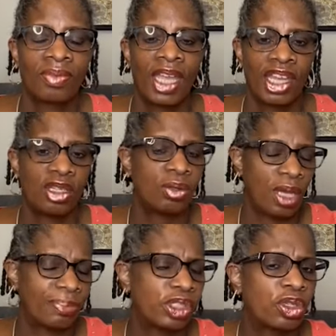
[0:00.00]
And you,
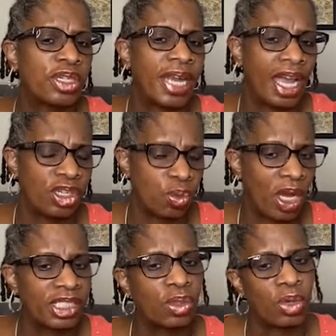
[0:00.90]
I'm sure now you
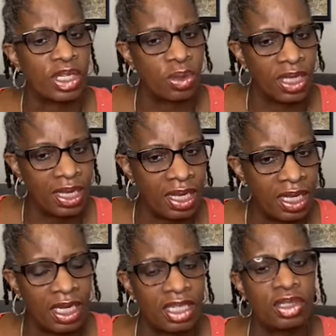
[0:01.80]
watch the way you eat,
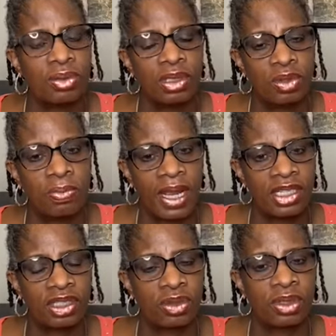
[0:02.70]
and you you make
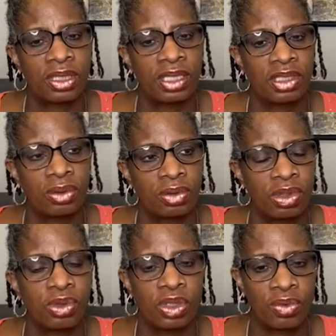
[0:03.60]
sure that you
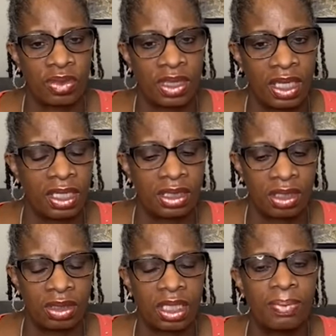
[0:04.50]
do certain things
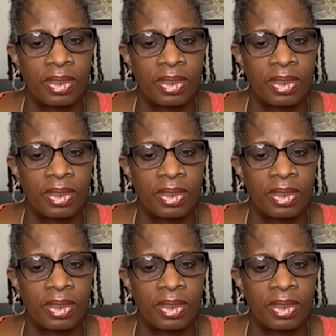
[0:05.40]
to keep